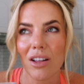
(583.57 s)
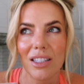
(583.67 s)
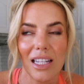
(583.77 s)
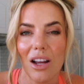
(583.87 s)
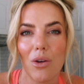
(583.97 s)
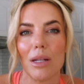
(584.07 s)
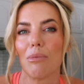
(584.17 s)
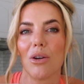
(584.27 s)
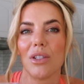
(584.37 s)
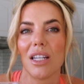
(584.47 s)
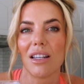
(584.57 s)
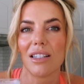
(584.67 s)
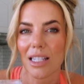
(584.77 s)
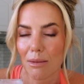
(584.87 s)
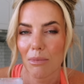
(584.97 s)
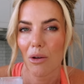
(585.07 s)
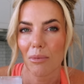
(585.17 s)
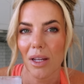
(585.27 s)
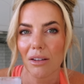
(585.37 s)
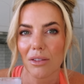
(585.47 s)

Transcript: It's the only protein that doesn't bloat me.